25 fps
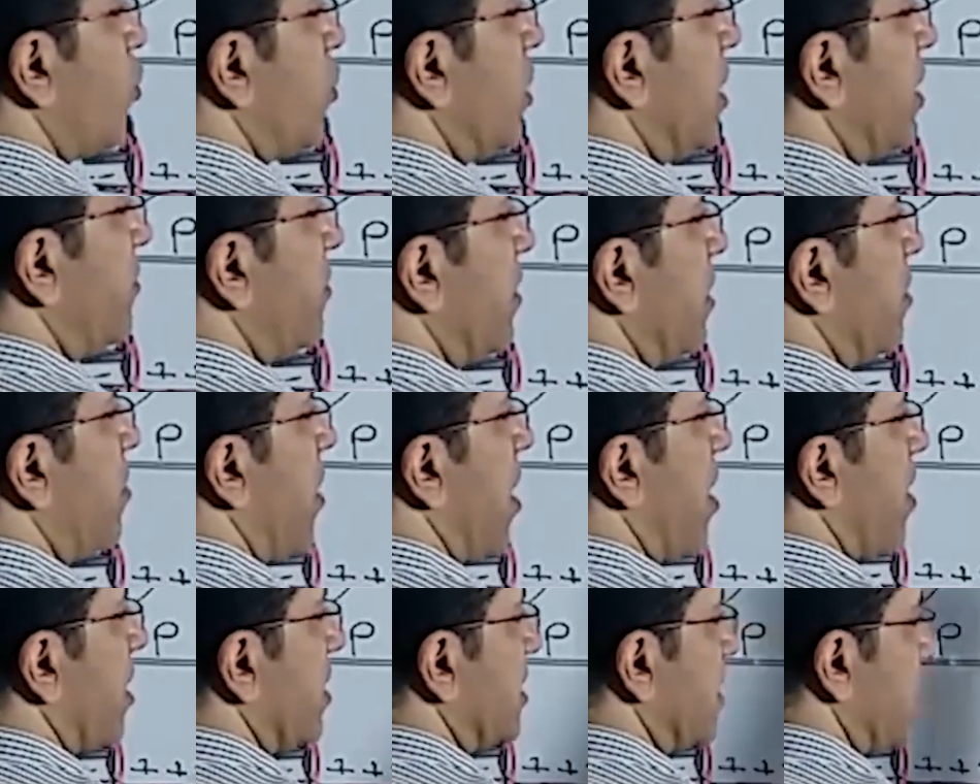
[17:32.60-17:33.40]
is
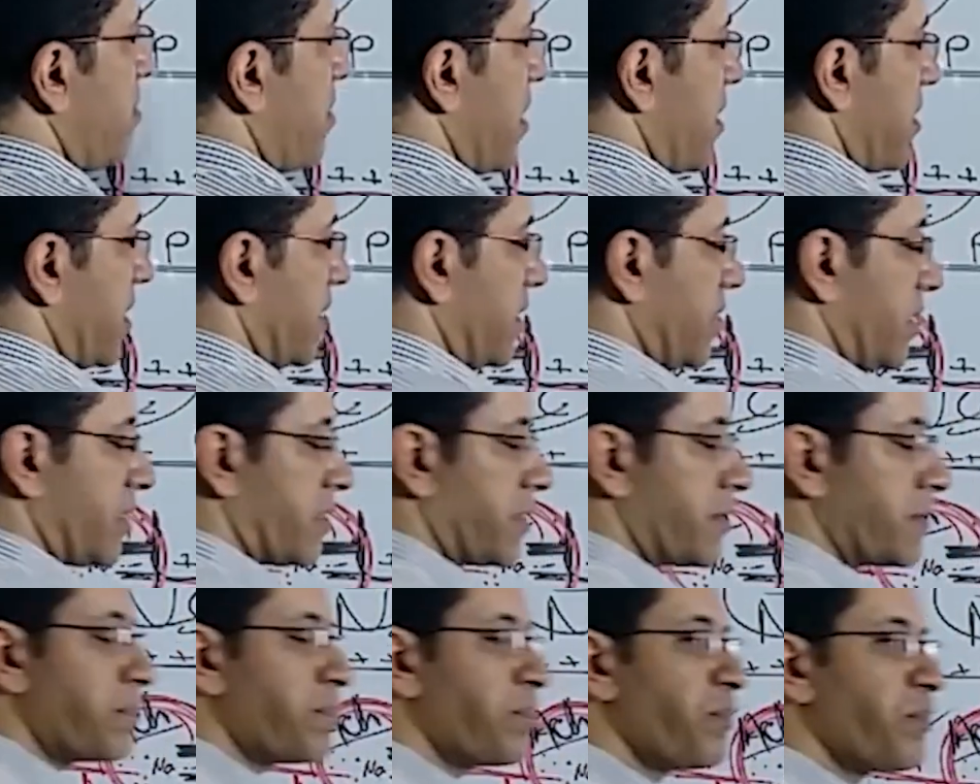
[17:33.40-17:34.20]
not being
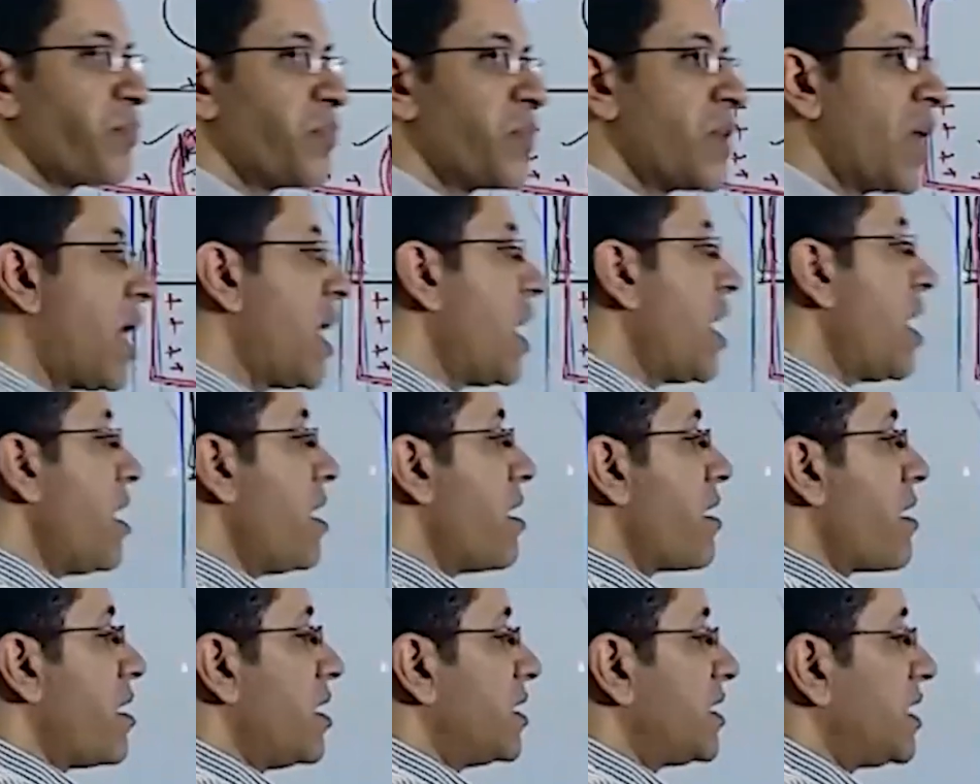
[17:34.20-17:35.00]
selective.
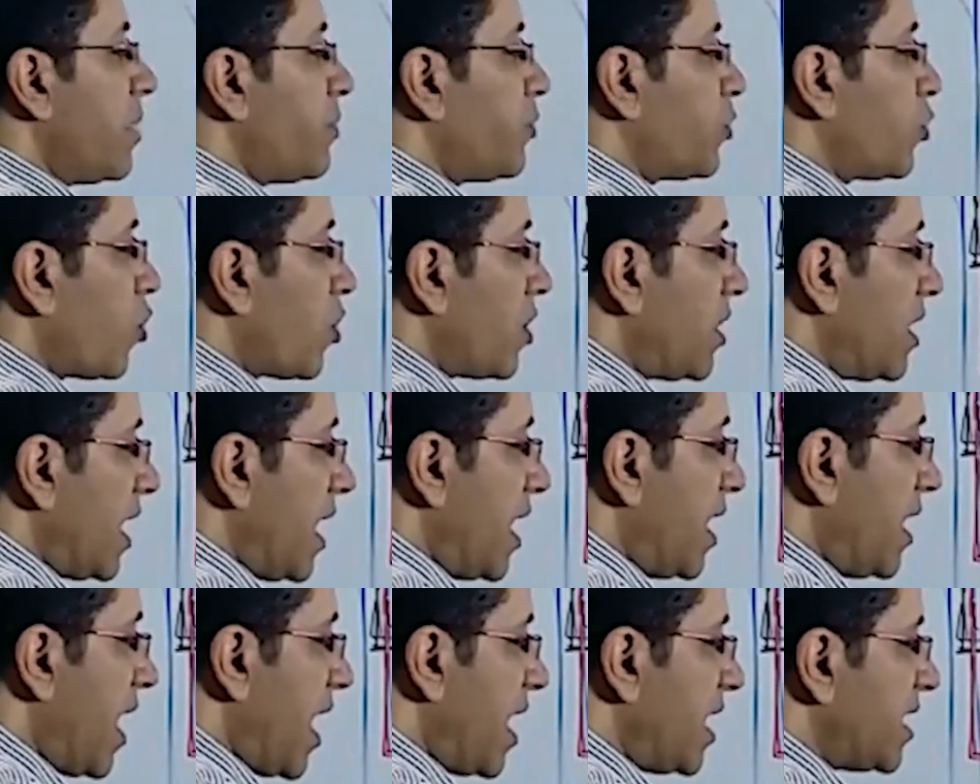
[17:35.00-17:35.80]
You
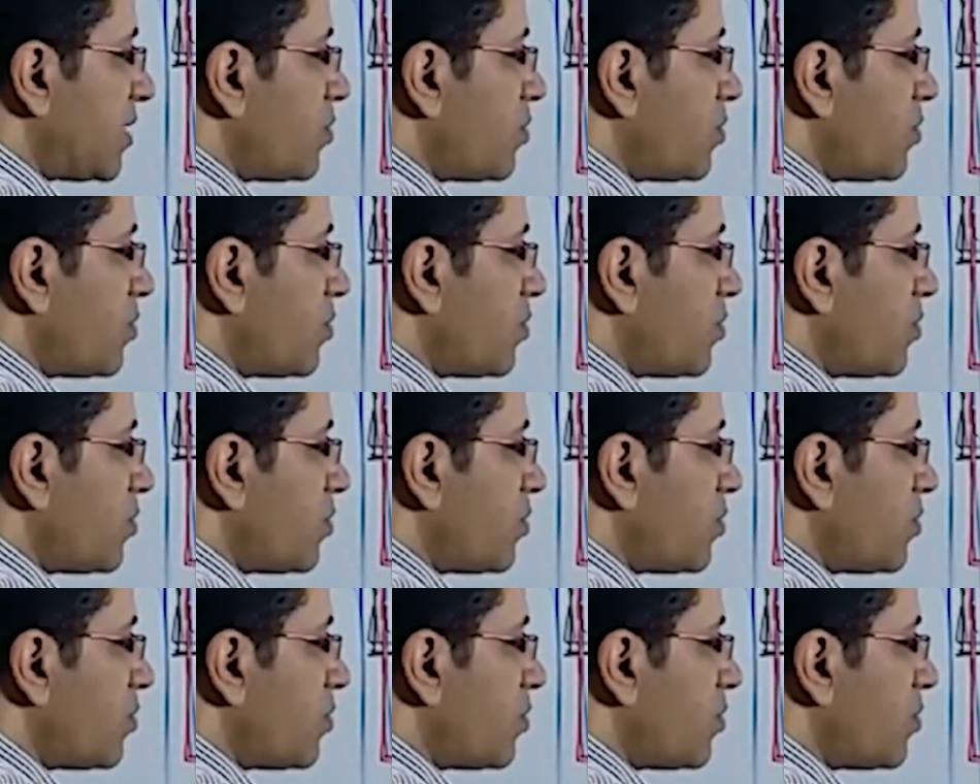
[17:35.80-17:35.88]
can't